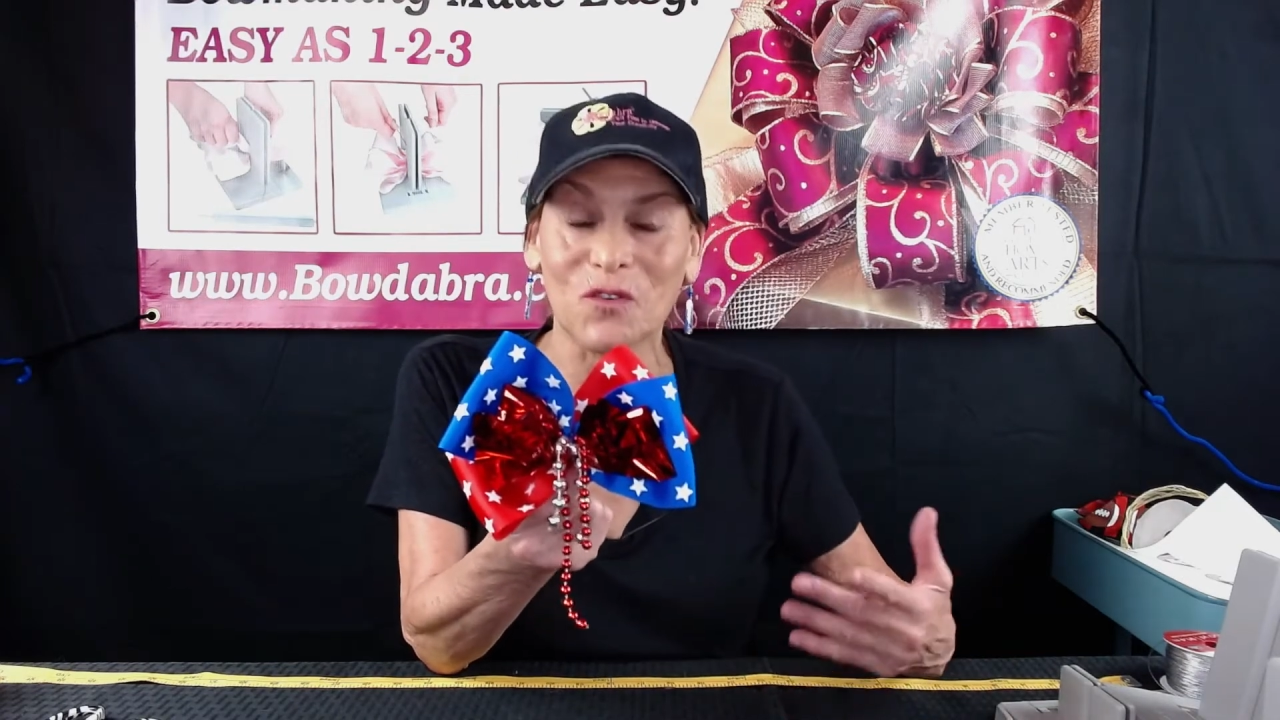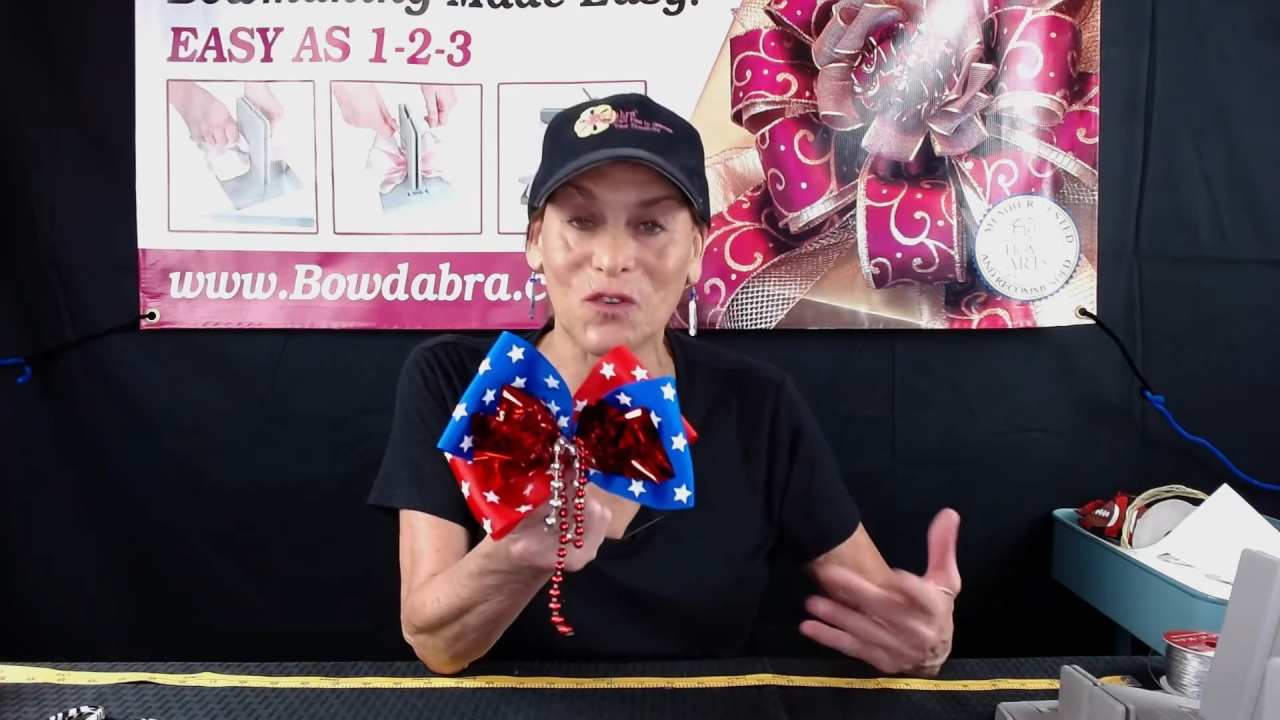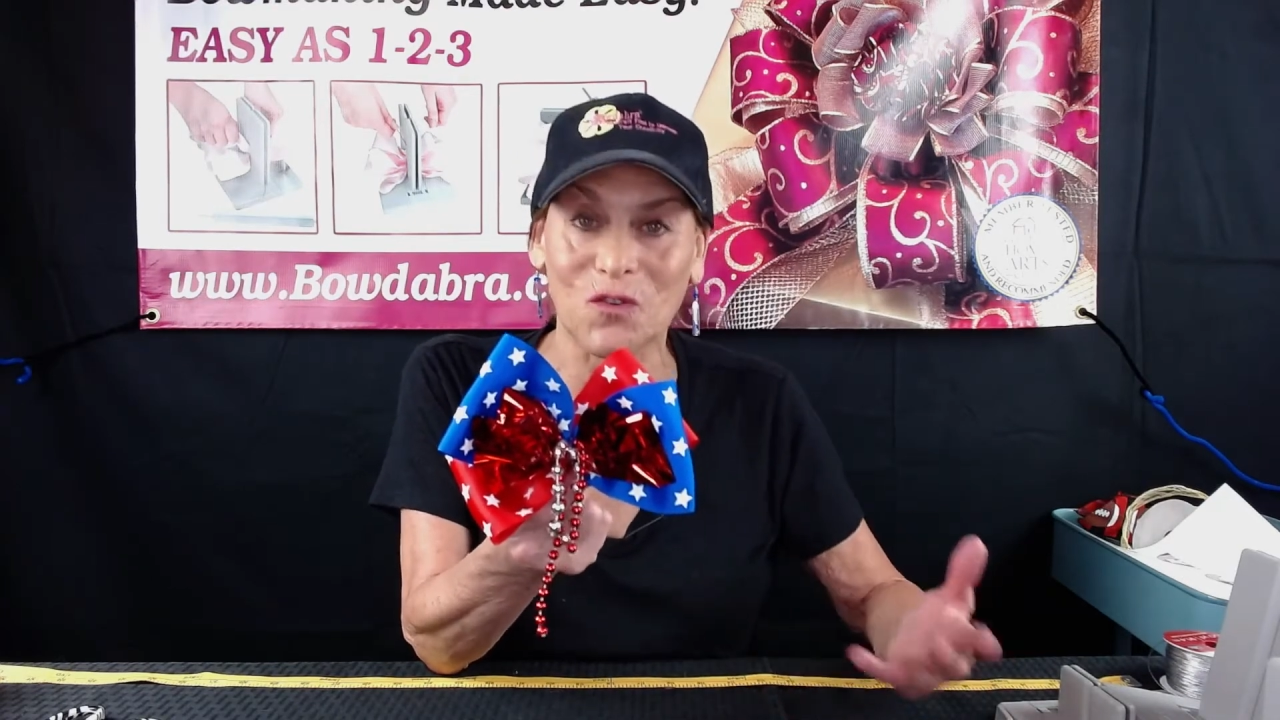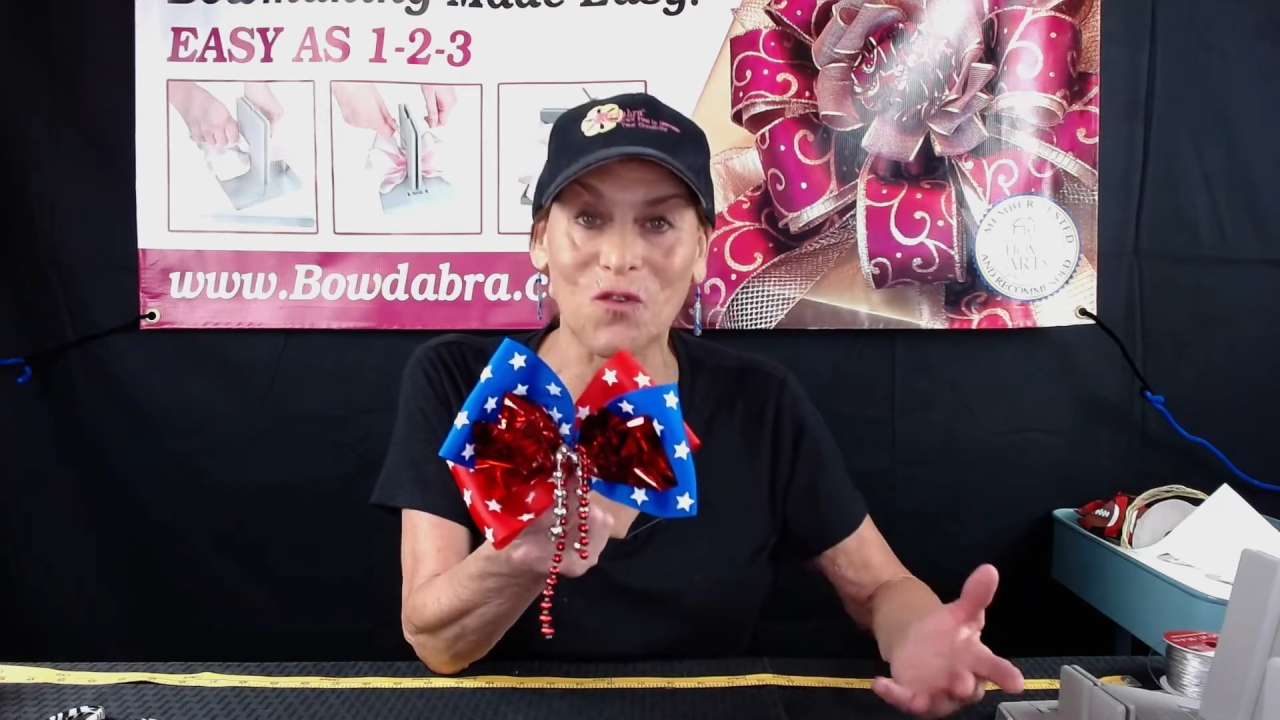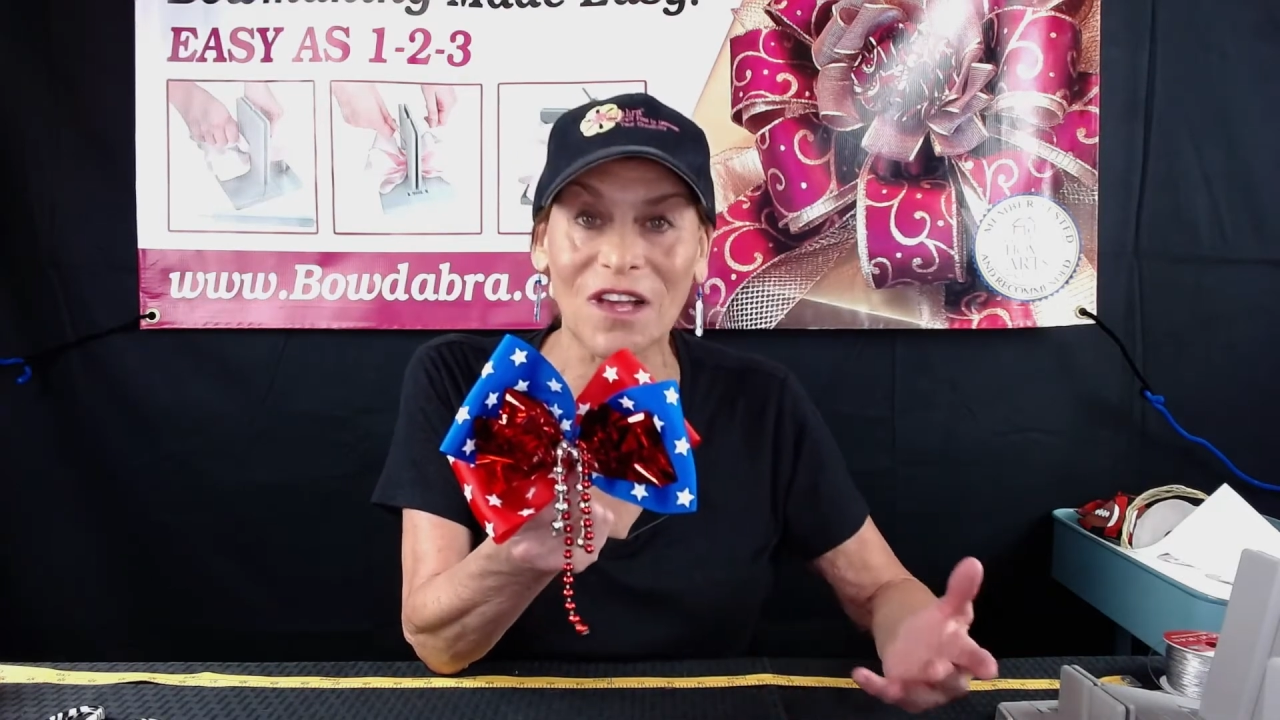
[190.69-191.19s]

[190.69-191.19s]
school